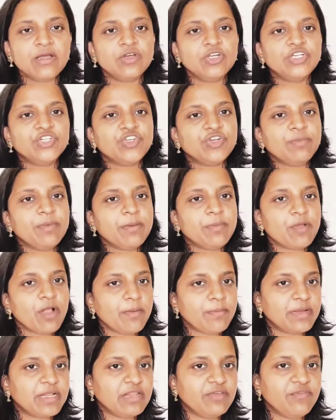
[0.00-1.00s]
It should be
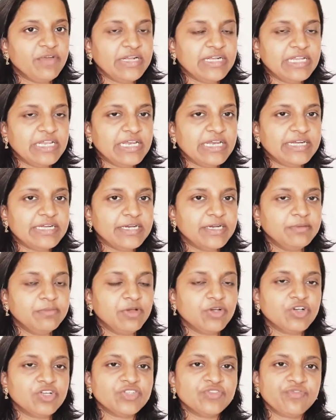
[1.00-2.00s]
properly ventilated
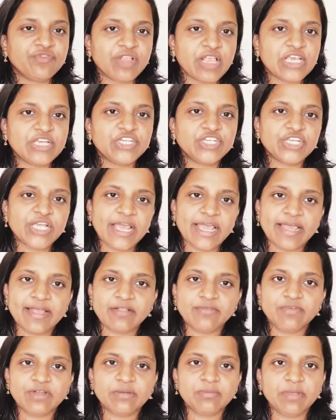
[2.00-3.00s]
because fresh
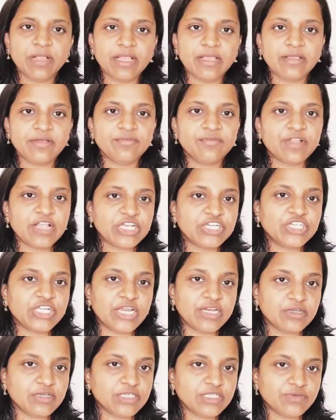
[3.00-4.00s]
air will bring fresh
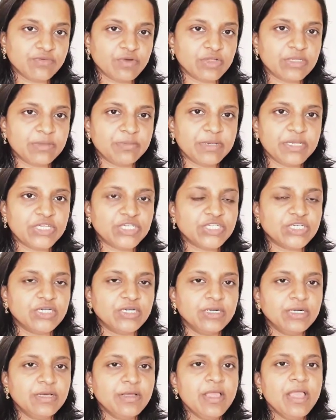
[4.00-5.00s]
energy for the patient.